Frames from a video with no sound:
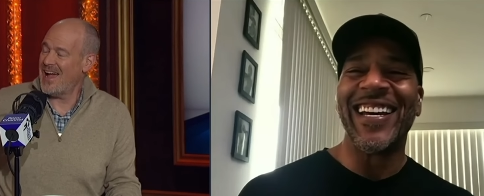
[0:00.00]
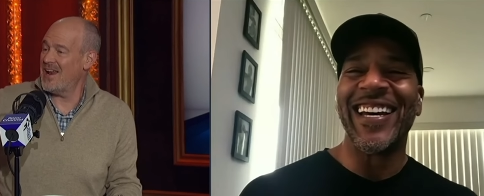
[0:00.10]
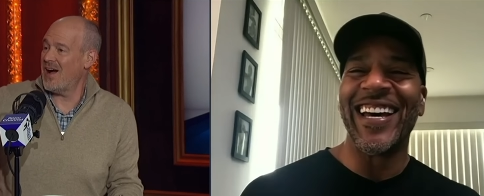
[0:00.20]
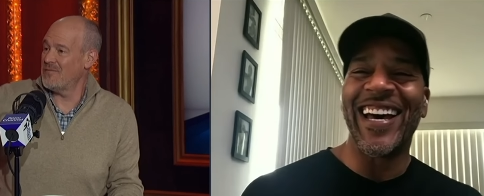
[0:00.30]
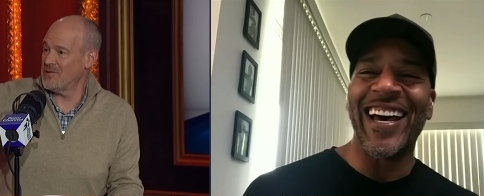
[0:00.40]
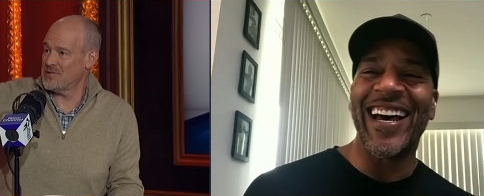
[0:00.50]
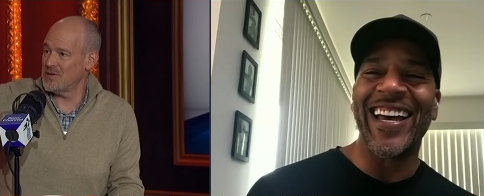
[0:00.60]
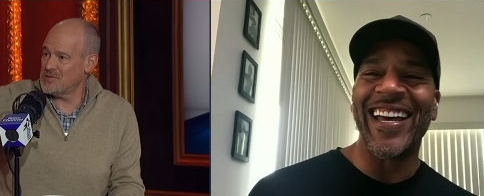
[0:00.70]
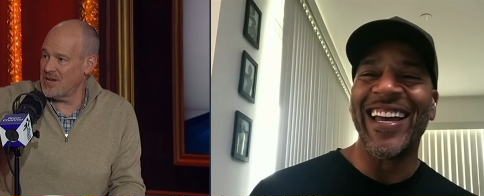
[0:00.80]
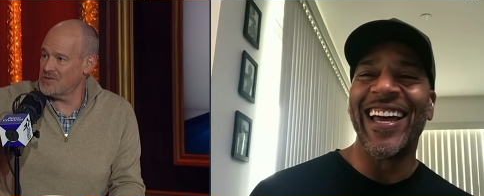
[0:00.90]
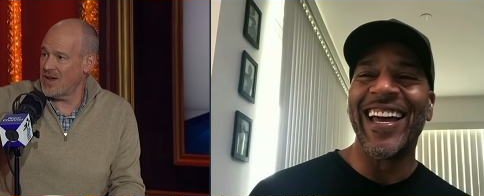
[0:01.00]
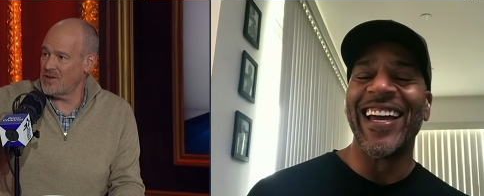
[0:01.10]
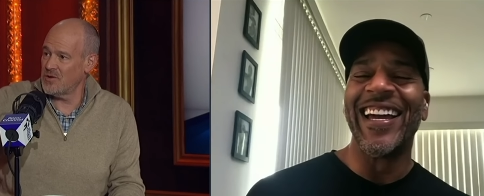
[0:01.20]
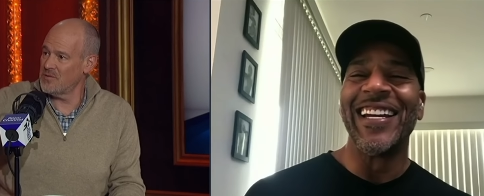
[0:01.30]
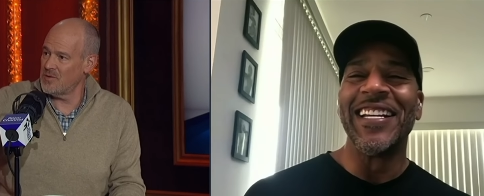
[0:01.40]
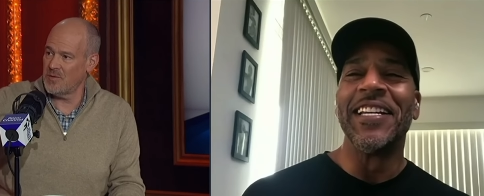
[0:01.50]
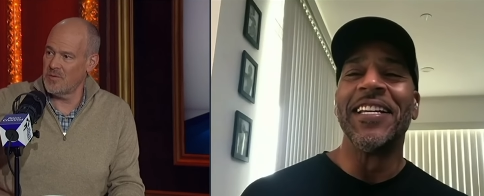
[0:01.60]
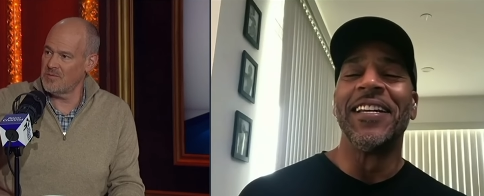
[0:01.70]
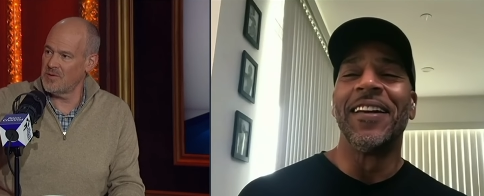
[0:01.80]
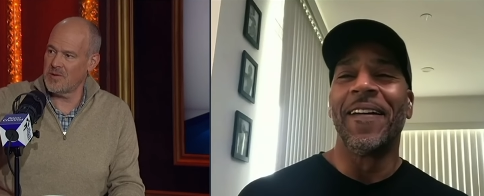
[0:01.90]
Speaker 1: And obviously, TJ,
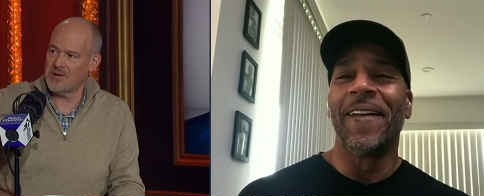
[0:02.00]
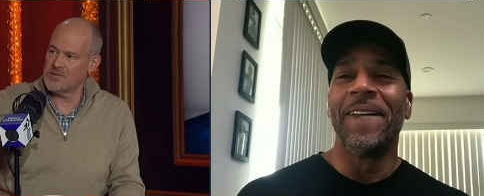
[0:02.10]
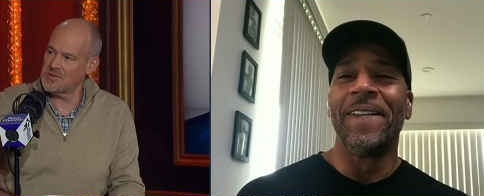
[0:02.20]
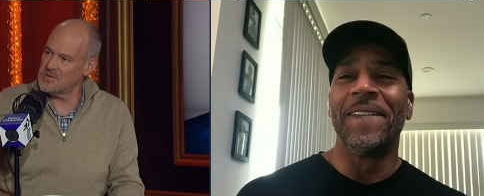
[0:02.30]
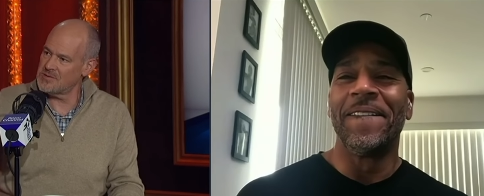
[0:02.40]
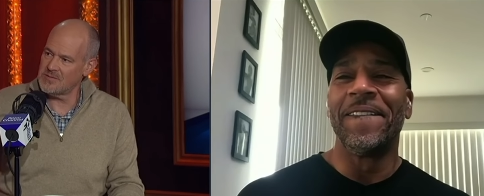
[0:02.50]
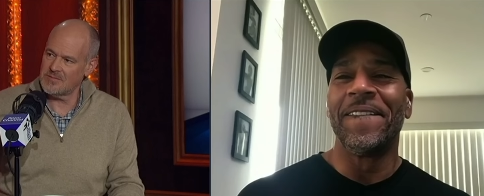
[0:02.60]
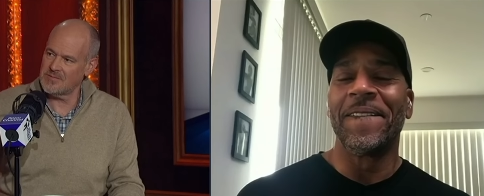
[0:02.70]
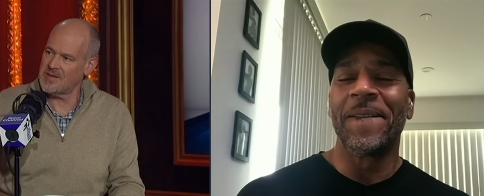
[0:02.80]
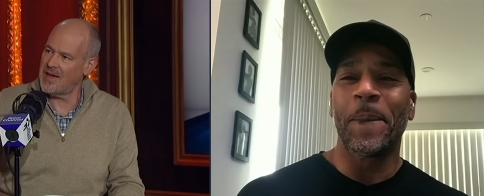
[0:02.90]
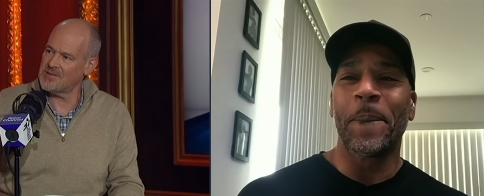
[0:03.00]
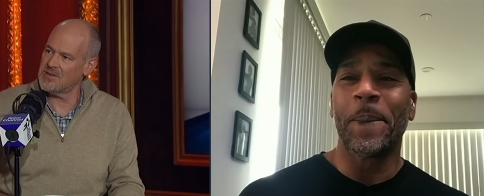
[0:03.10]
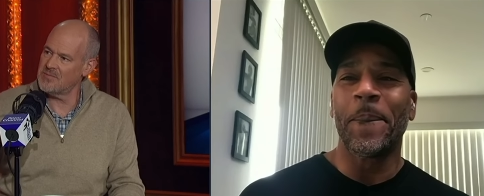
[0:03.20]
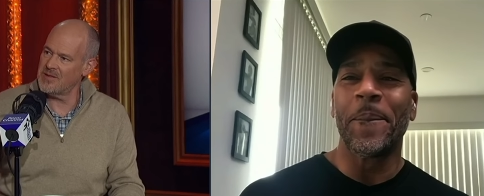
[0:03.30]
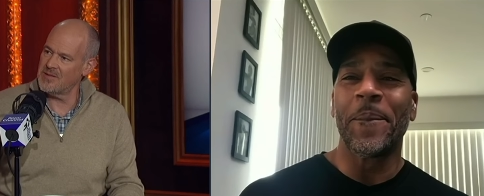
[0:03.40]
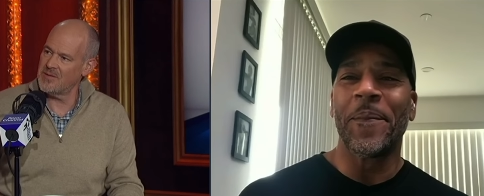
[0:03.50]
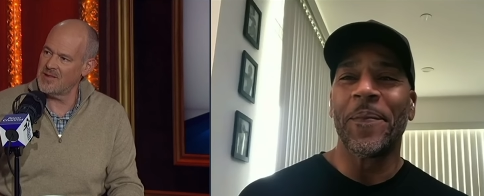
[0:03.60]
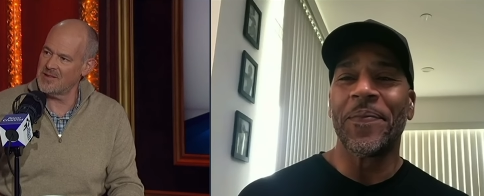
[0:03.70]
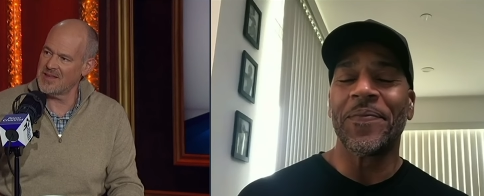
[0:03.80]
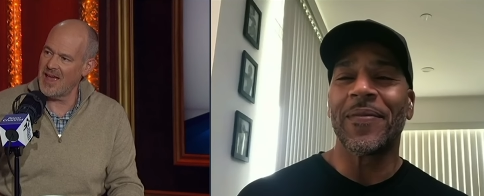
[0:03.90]
you can just text him
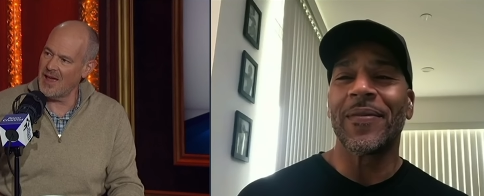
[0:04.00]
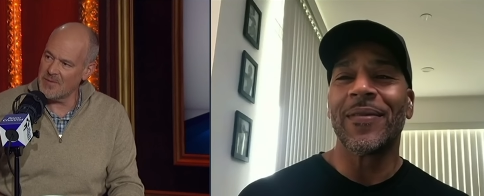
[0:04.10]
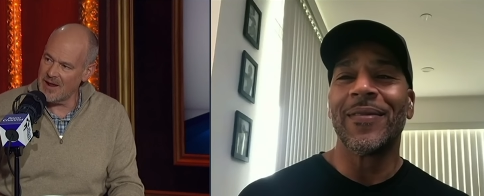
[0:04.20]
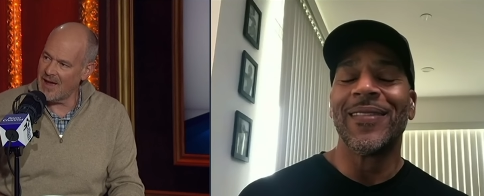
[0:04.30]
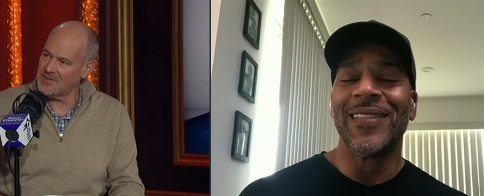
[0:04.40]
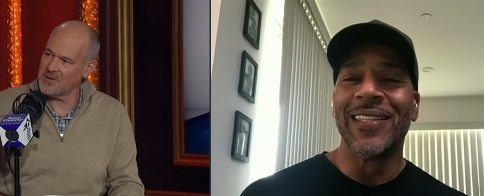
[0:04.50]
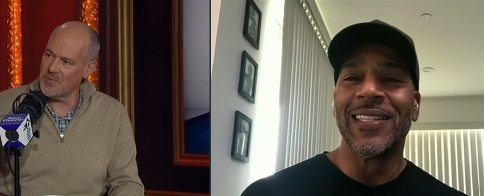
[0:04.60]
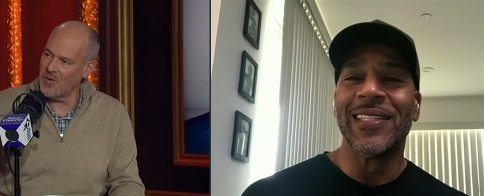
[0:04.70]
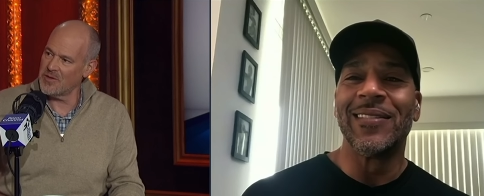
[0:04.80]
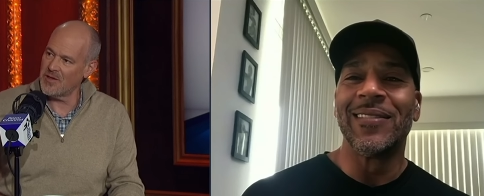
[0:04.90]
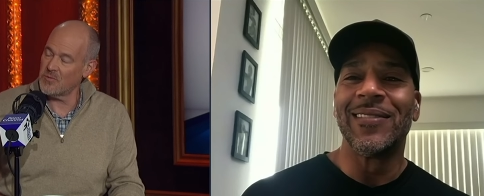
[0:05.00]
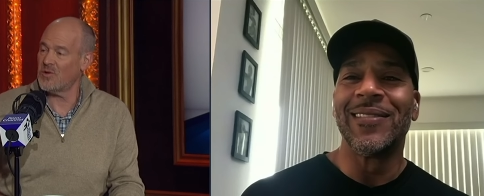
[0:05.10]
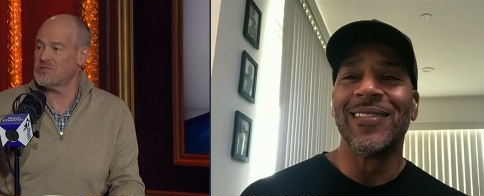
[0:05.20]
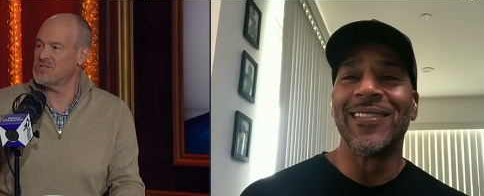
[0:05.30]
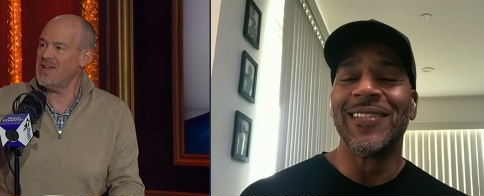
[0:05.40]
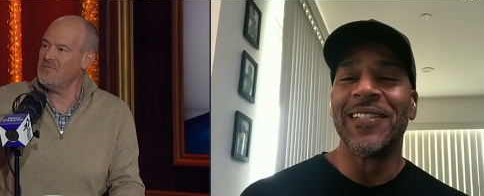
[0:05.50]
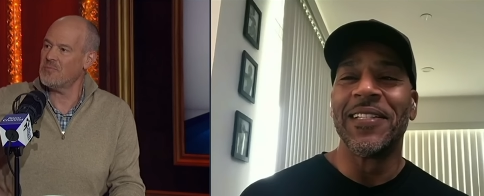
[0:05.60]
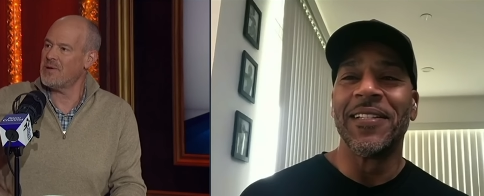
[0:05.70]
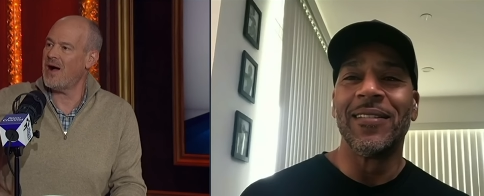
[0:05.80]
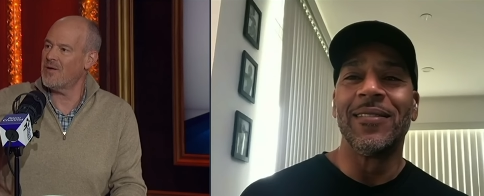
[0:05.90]
in the game and ask him all the other. Well, save
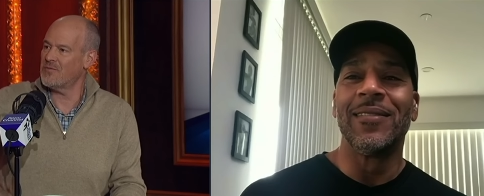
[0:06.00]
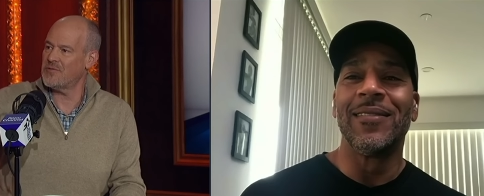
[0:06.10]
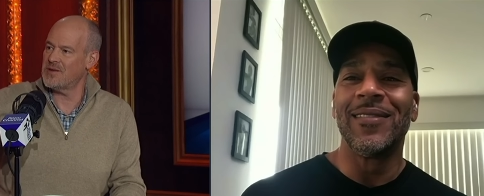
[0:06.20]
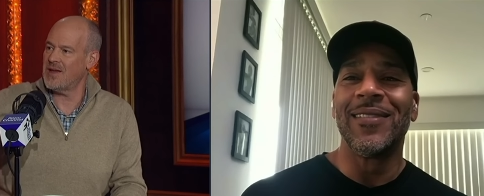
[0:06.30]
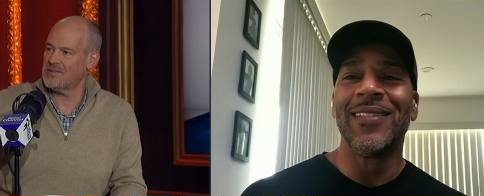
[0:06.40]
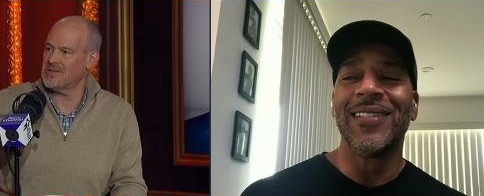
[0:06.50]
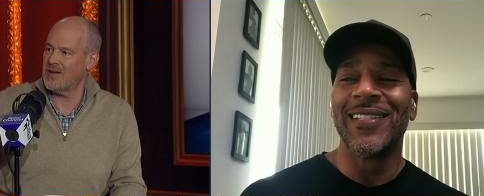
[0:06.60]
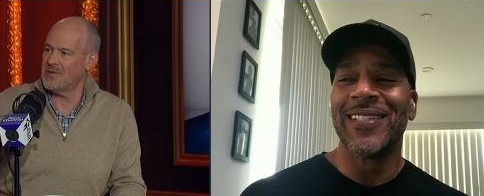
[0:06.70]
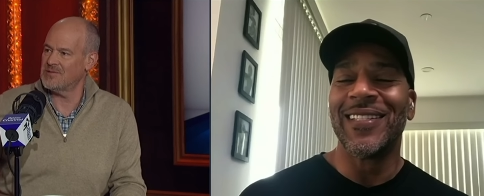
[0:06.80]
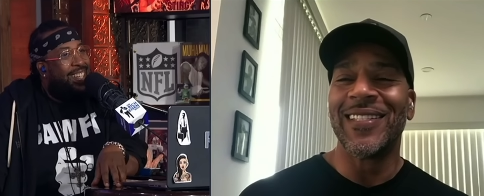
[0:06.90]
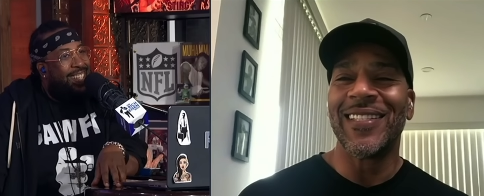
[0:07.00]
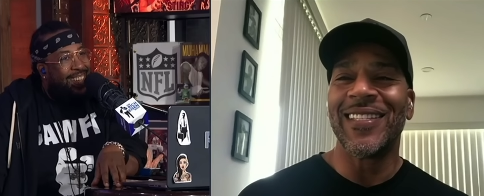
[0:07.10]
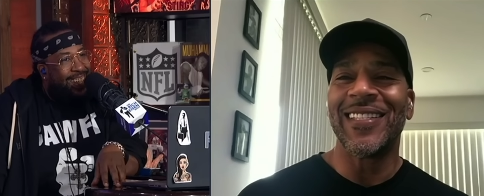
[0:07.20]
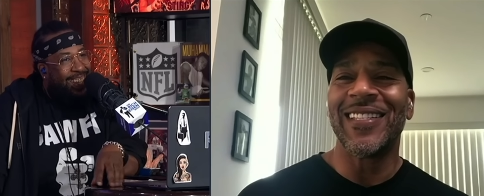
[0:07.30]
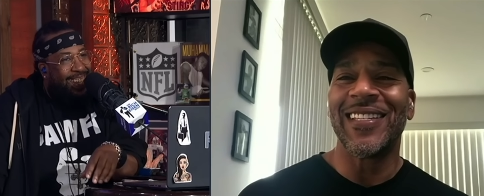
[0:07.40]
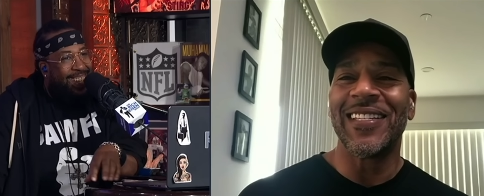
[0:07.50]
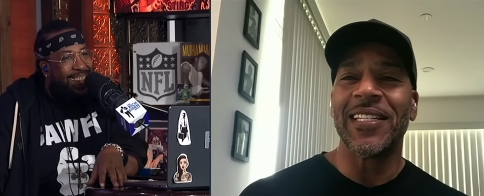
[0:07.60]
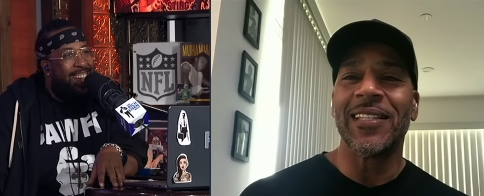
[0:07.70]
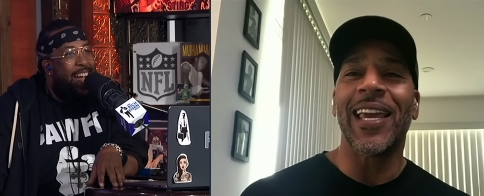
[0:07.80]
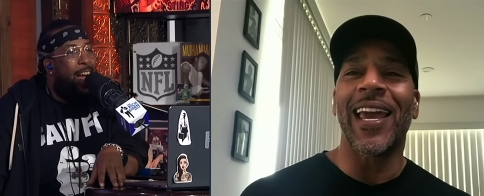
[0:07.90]
your powder for the next time he's in this chair.
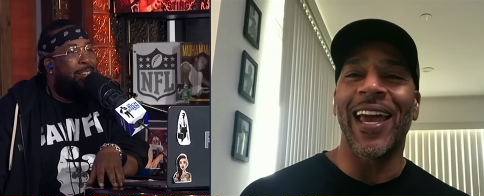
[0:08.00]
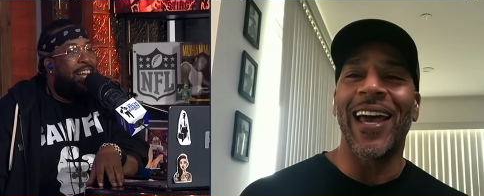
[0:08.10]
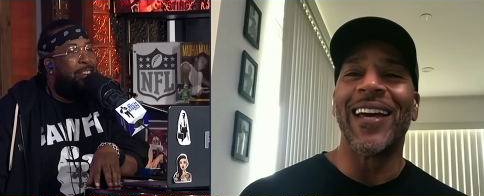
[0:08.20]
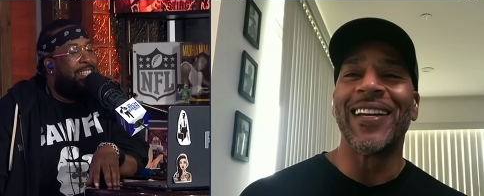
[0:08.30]
Yeah. I